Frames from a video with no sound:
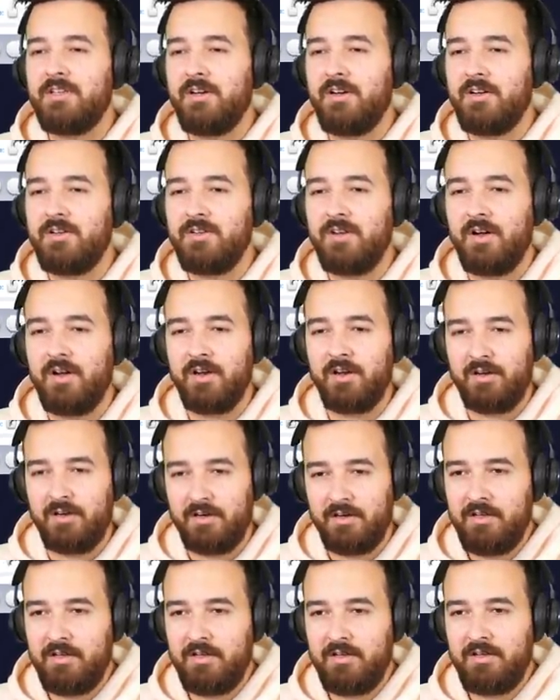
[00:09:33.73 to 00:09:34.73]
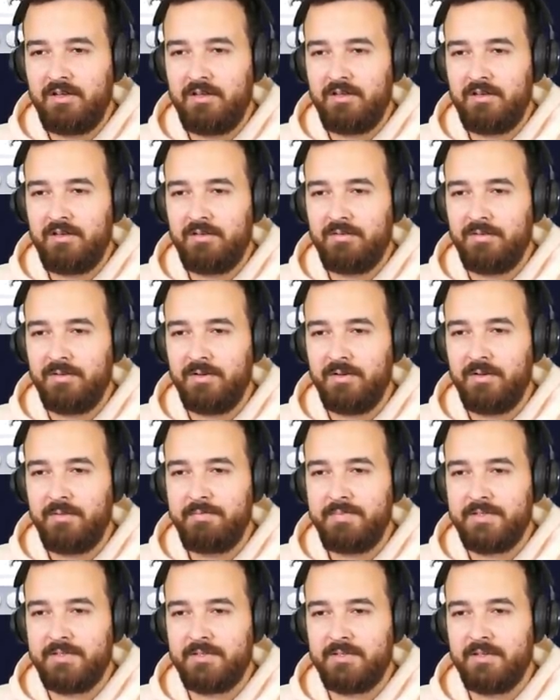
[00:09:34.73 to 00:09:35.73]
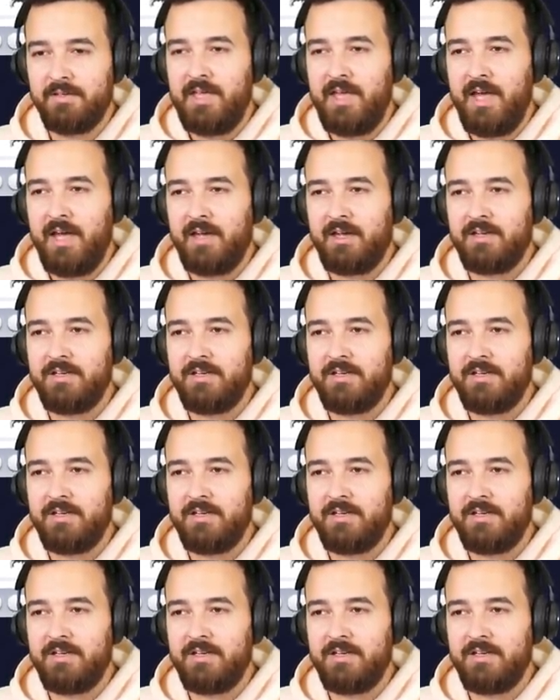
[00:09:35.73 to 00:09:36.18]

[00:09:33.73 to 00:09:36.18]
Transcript: turned on. Oh, oops. Yeah,